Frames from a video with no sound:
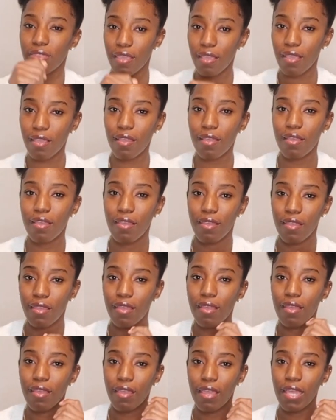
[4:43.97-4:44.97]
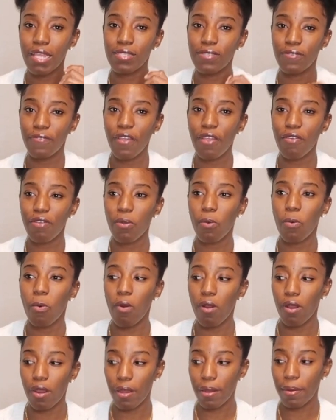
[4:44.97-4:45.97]
thick. It's very
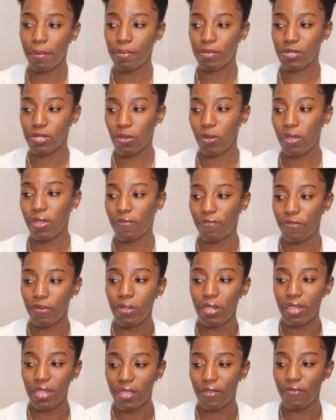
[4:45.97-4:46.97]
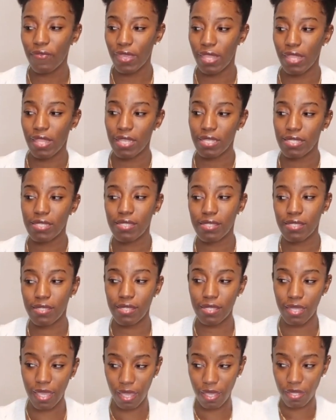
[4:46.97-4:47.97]
warm. So if you live in a
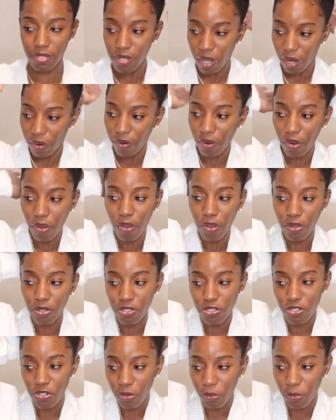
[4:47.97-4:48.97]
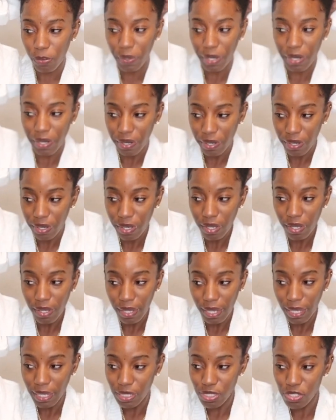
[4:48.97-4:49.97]
state or a country where
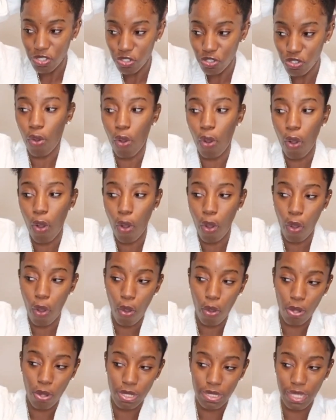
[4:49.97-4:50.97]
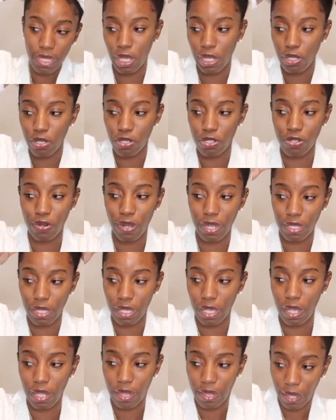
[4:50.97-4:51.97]
it's cold and you're trying
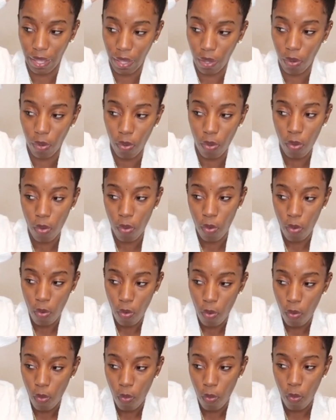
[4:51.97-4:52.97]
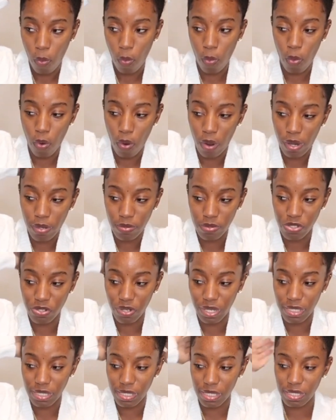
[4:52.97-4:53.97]
to get like worn
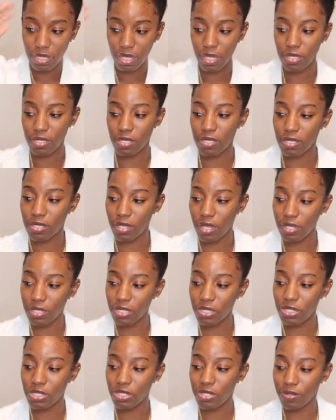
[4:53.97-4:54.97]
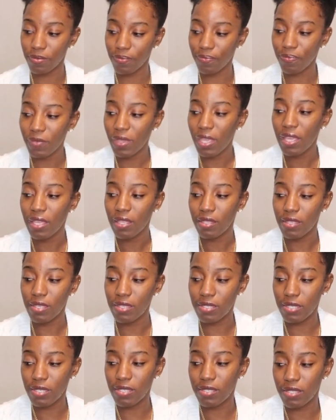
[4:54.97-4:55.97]
dresses and such,
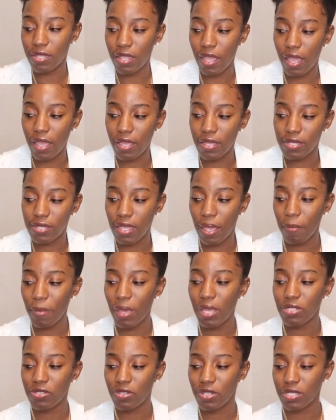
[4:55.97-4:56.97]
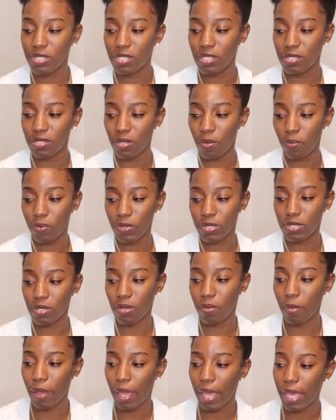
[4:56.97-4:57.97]
this is nice. I might dress this up with
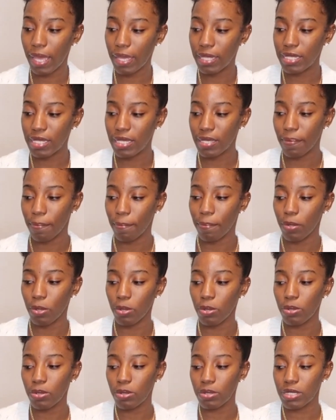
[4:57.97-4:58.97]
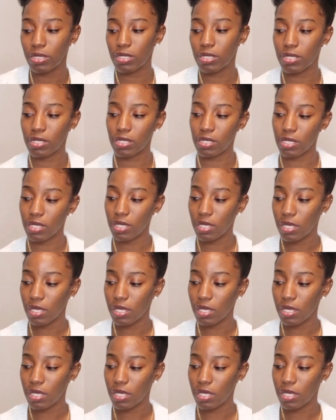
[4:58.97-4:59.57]
some high knee boots